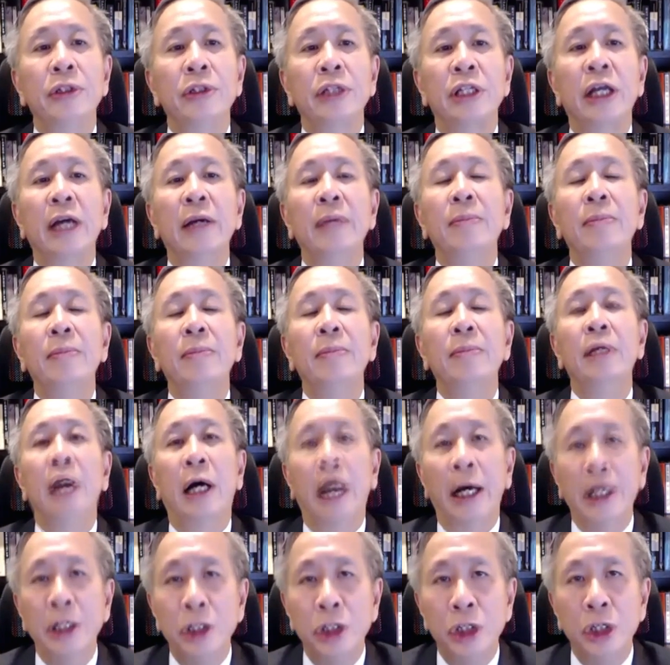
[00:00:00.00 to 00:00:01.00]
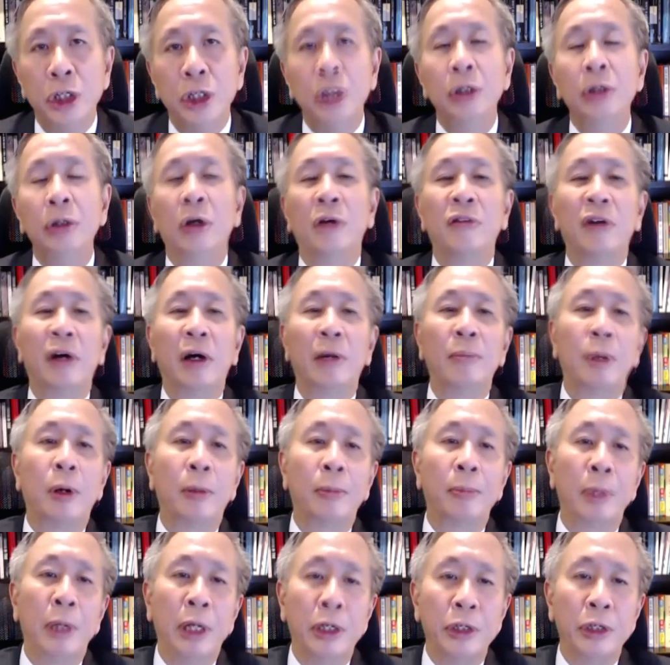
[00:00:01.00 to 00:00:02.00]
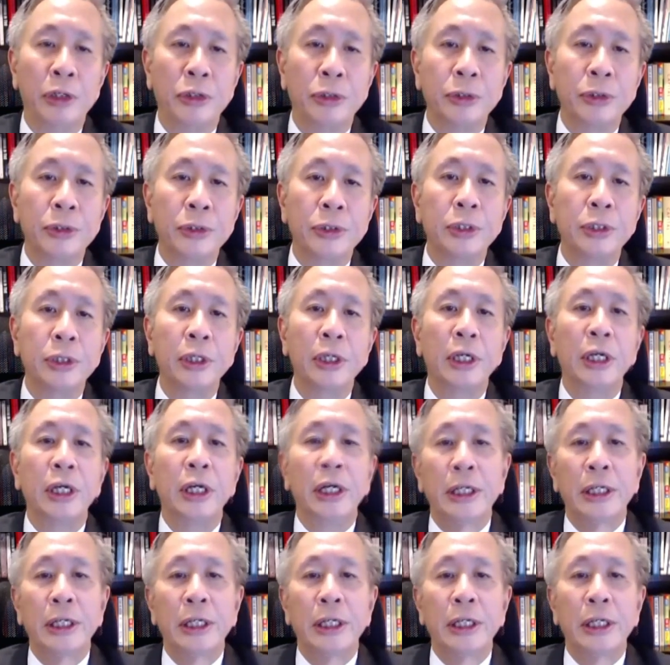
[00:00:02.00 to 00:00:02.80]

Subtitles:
cyber hygiene of our populations.